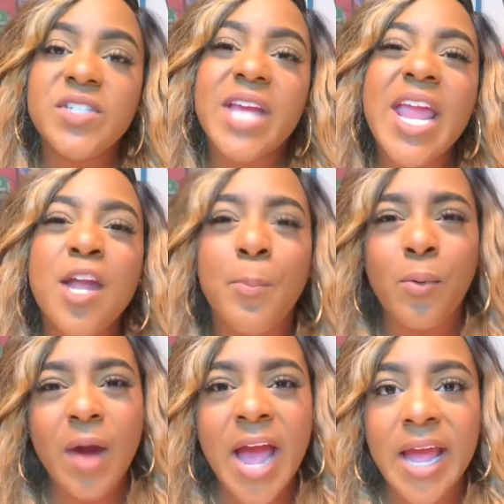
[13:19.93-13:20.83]
Take
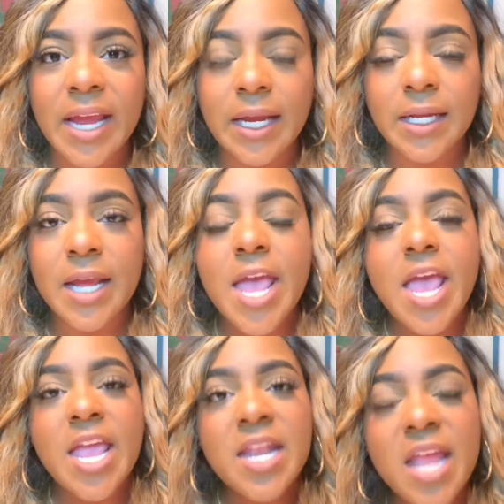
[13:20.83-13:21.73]
pride
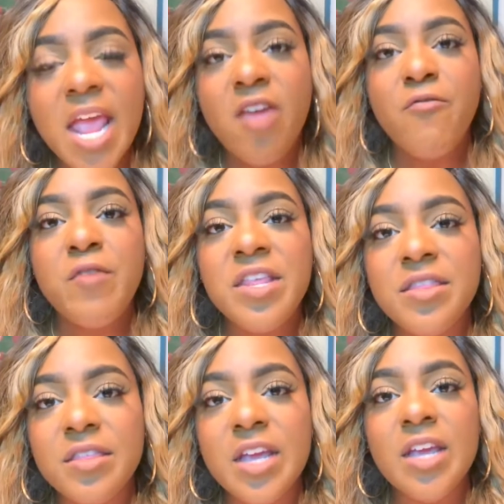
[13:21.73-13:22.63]
in
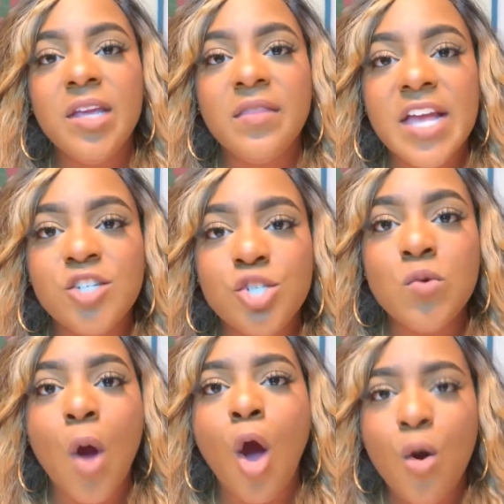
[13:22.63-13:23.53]
everything that
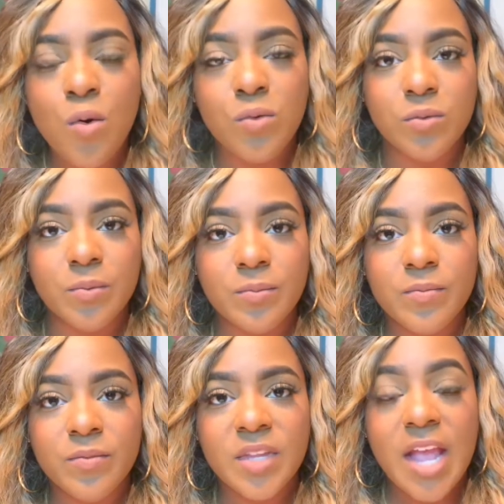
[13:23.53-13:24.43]
you own.
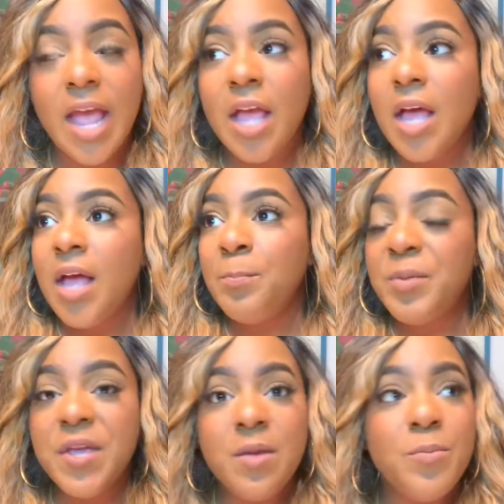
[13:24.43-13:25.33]

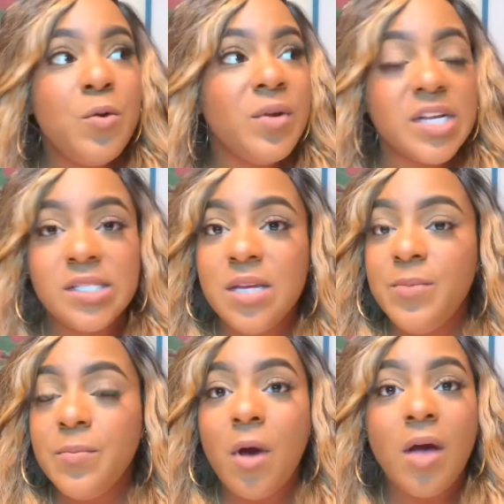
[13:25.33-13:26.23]
People, when I see
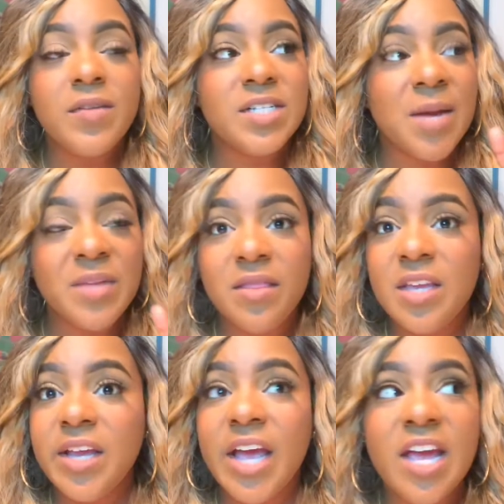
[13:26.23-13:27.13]
people all the time, they
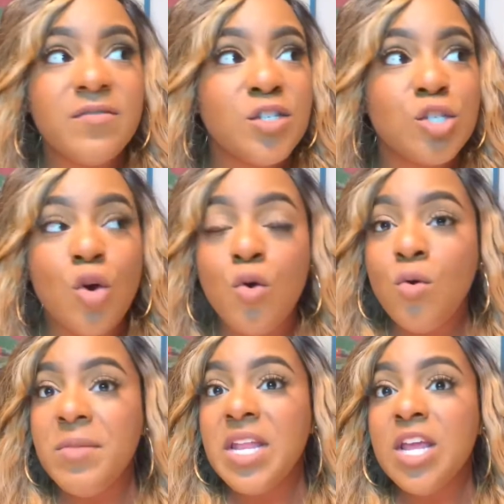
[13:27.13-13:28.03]
think I have so
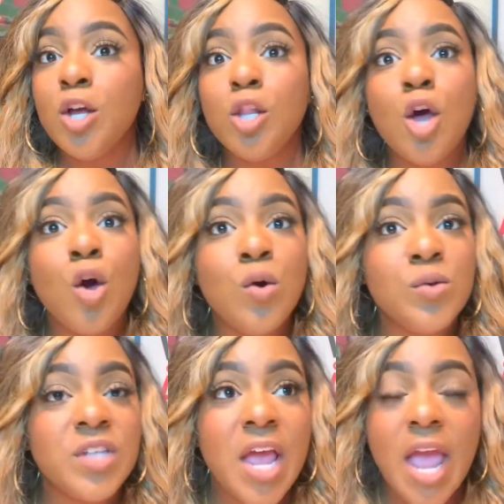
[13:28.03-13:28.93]
many
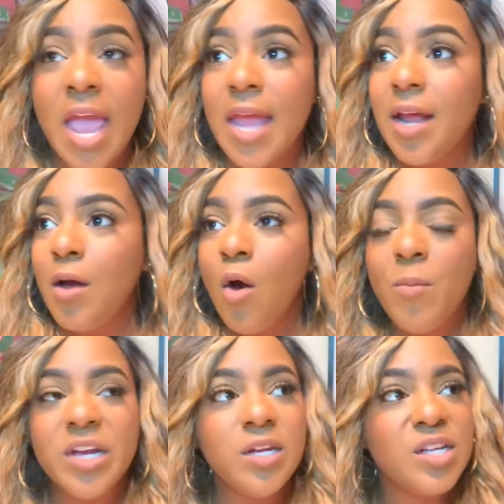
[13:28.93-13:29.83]
clothes and oh
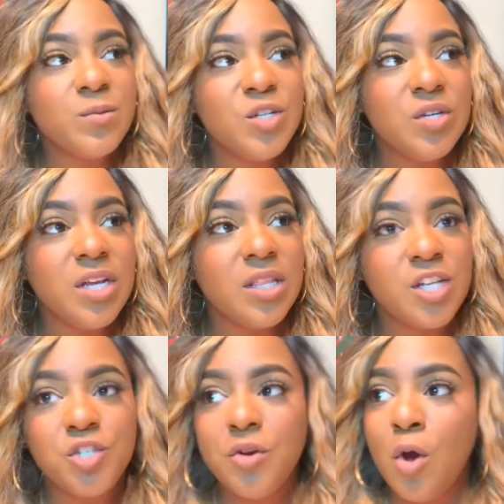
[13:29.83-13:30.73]
my goodness, when'd you get
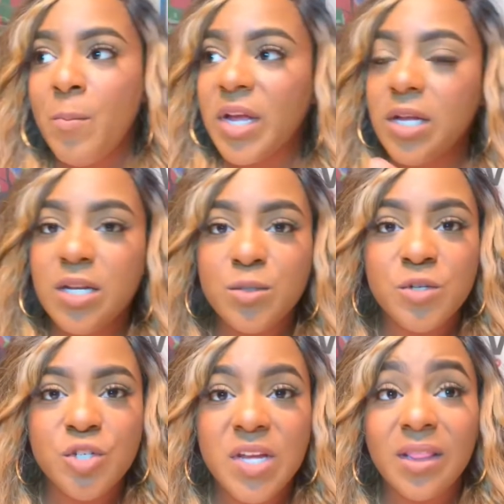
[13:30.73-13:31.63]
that shirt? Oh my goodness,
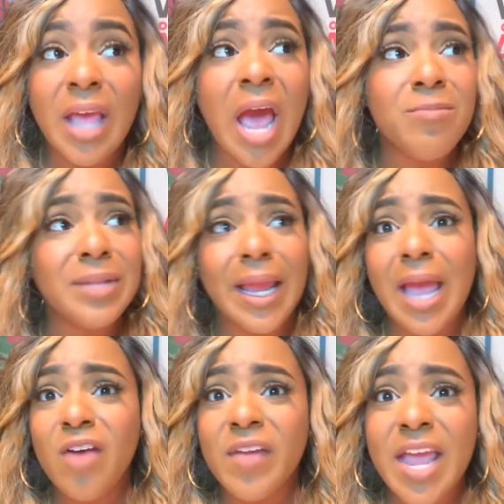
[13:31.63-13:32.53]
when'd you get that? I'm like,
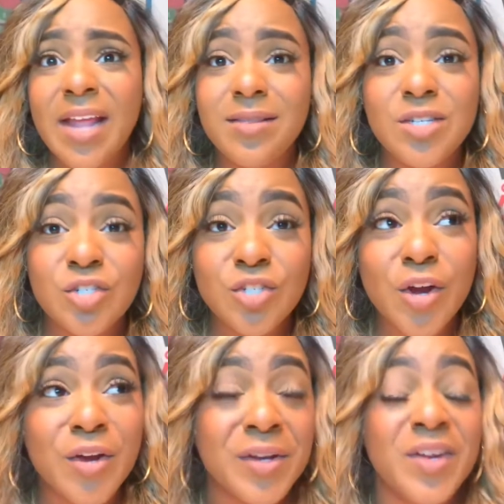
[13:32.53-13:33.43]
I've had this
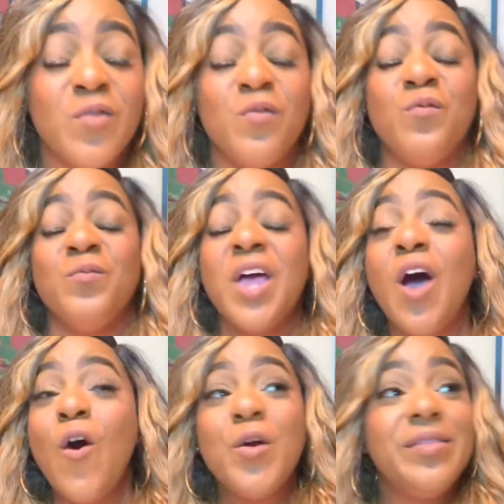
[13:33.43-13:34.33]
shirt
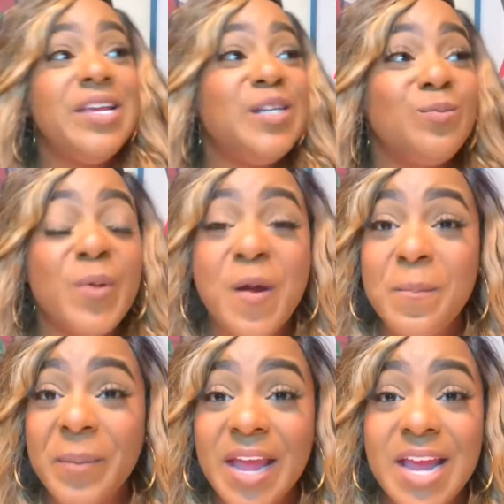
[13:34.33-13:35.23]
or these pair
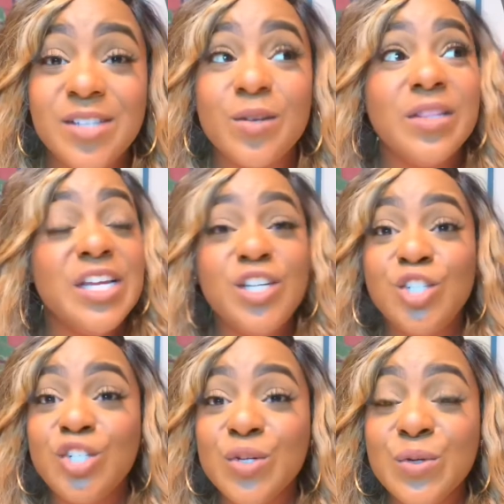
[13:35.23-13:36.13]
of pants or these
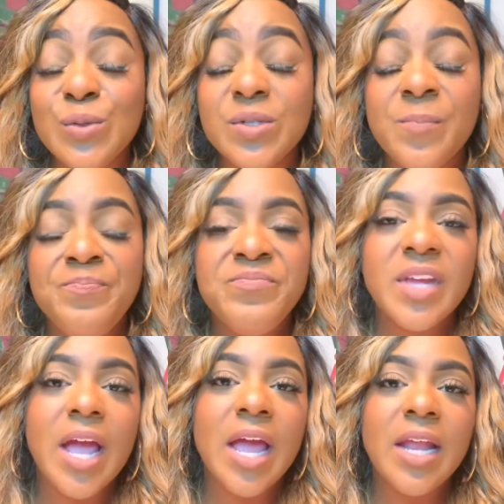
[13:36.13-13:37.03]
shoes
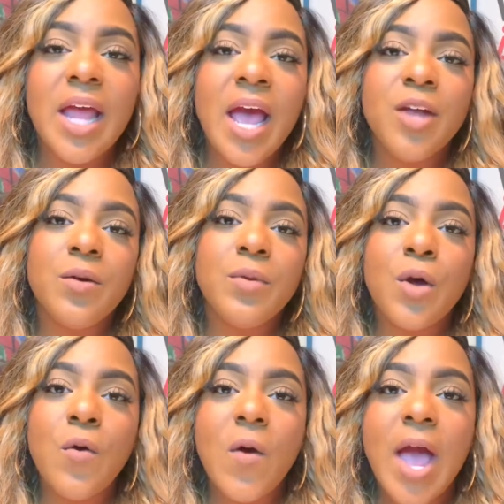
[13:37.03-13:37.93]
and I don't
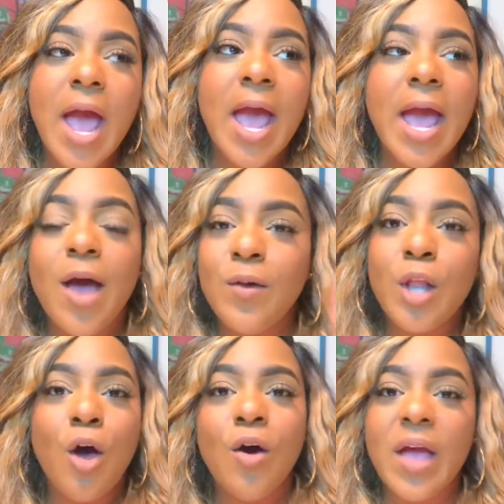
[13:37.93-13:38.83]
know how
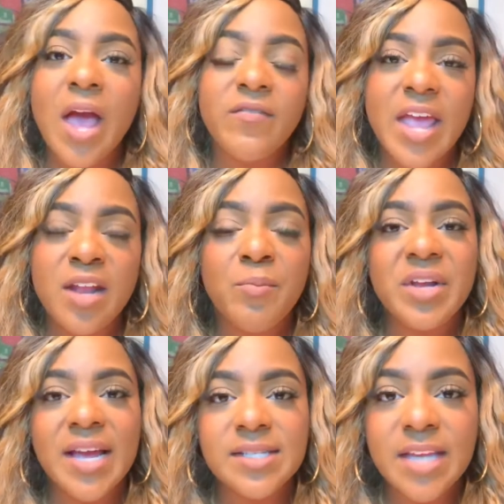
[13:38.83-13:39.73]
long I've had them,
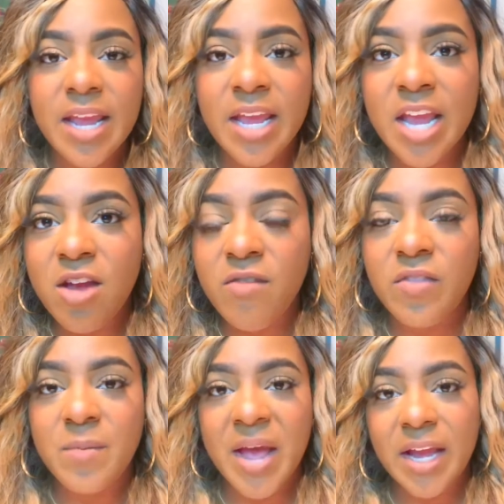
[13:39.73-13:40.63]
but I take care
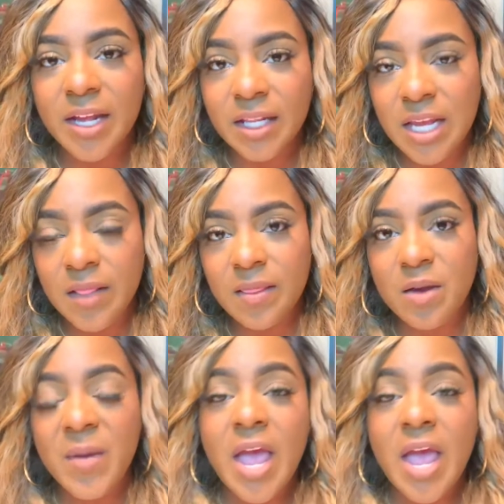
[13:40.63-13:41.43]
of them, I clean them.